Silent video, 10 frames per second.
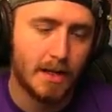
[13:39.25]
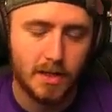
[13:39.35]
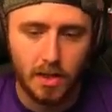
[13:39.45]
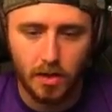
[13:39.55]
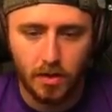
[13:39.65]

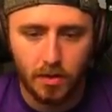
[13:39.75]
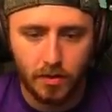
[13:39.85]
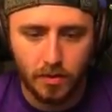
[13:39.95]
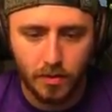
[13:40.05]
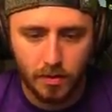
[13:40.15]
So
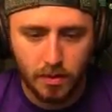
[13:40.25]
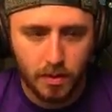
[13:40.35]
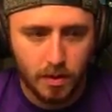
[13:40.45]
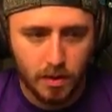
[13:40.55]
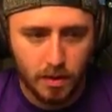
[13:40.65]

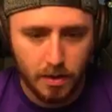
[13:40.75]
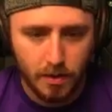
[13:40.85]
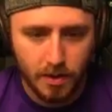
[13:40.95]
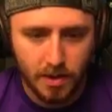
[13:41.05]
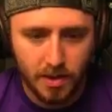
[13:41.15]

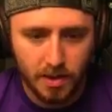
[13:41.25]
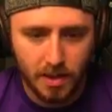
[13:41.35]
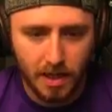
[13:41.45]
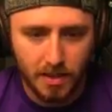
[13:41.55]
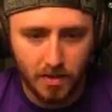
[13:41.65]
this just
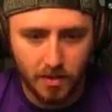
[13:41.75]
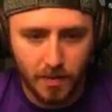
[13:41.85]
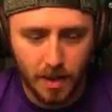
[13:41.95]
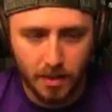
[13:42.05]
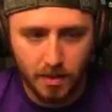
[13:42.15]
so is mine.